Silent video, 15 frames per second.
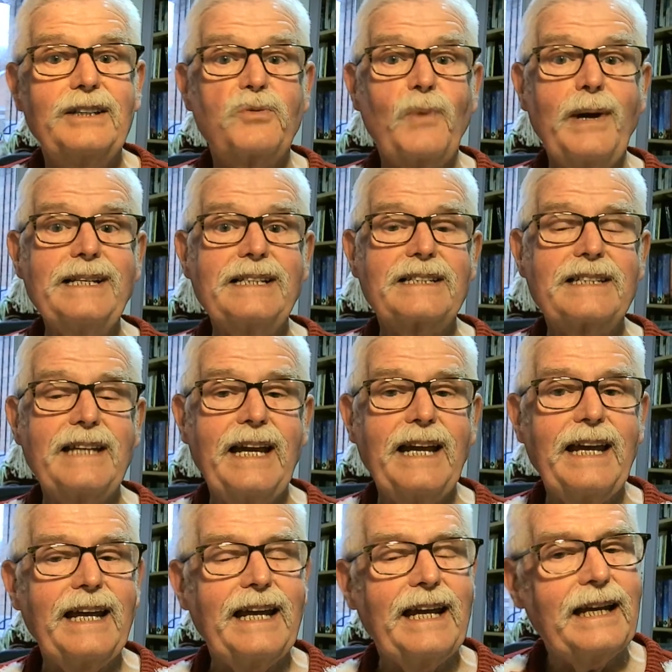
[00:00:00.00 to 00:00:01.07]
it's
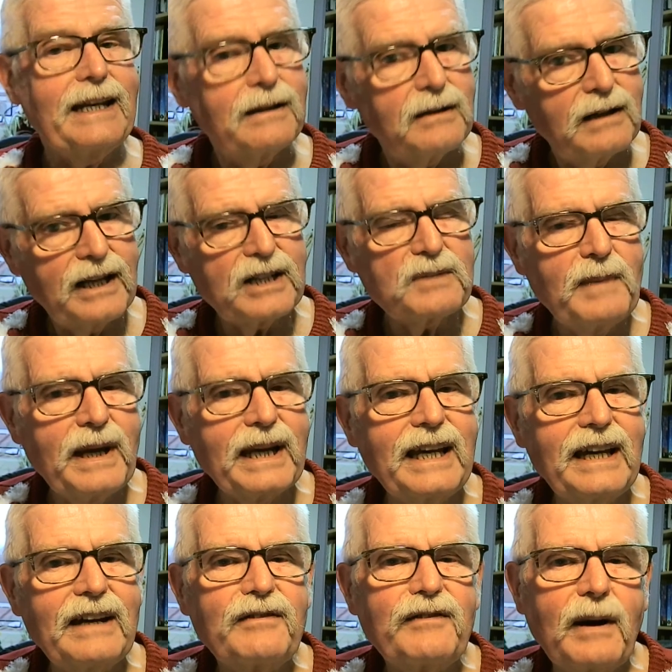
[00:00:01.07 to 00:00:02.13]
Wednesday. Let's
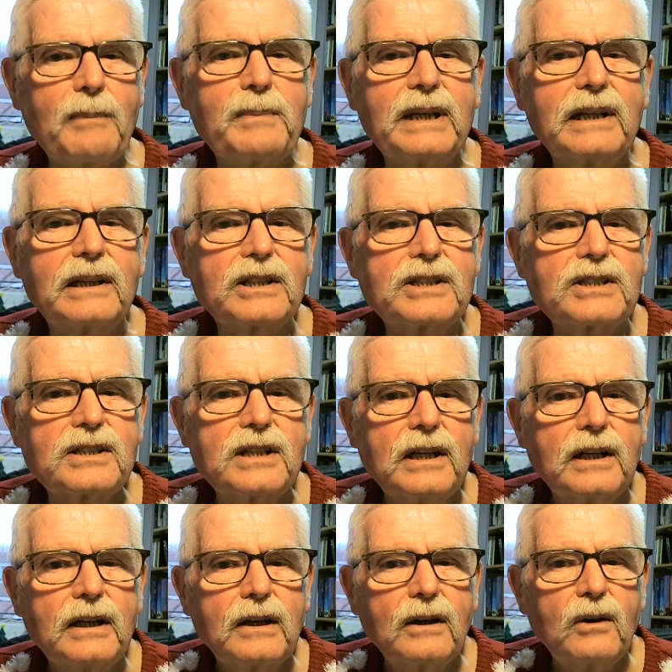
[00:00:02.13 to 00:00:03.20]
make it a fabulous
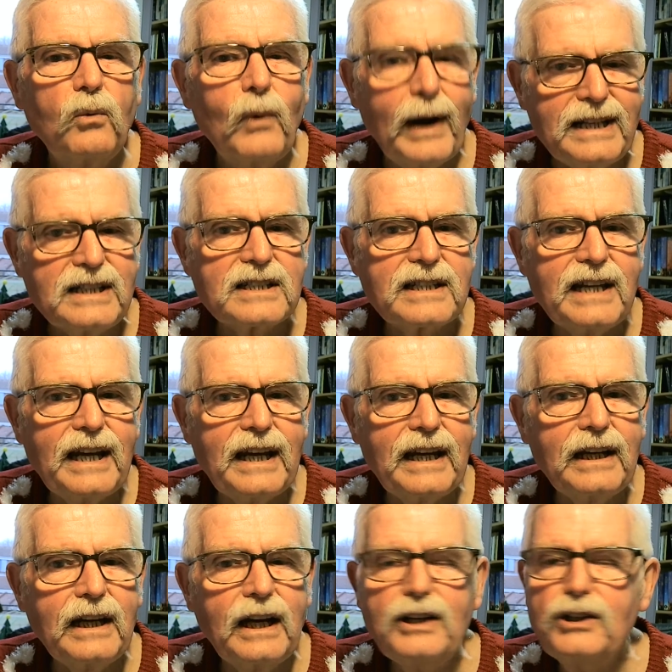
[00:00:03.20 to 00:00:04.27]

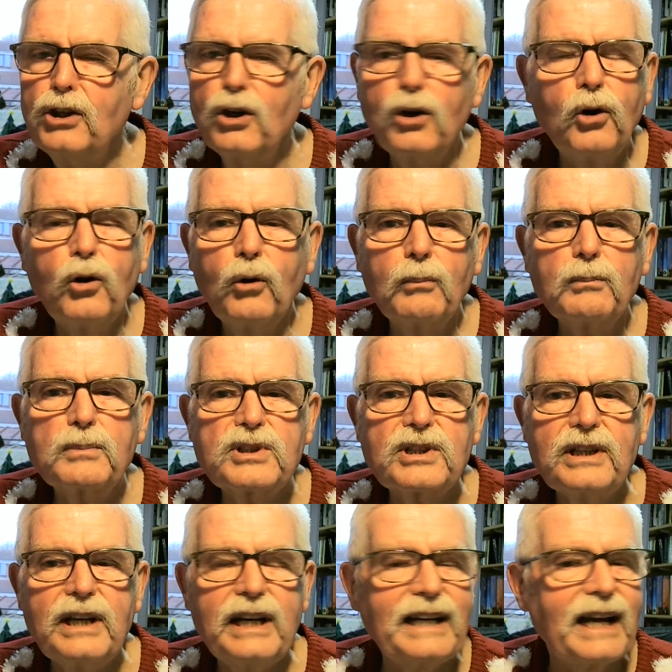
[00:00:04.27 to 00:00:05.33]
Wednesday and no
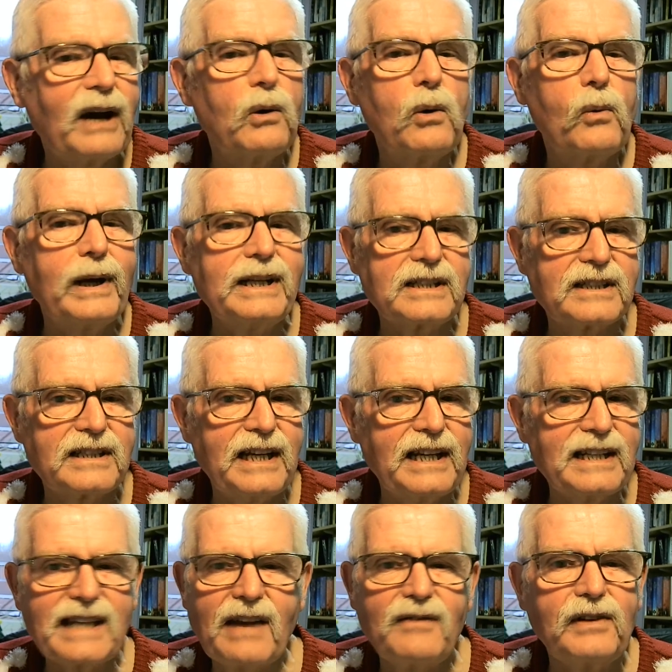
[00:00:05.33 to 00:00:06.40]
humps in our
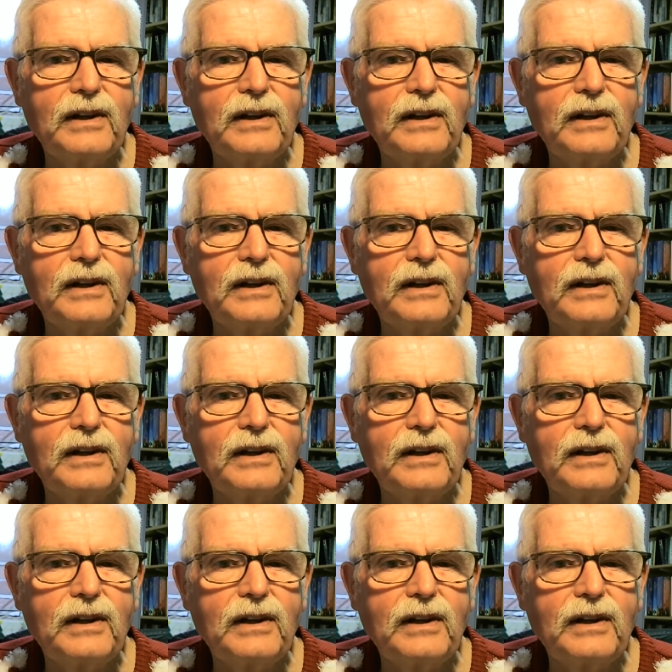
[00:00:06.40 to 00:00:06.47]
Wednesdays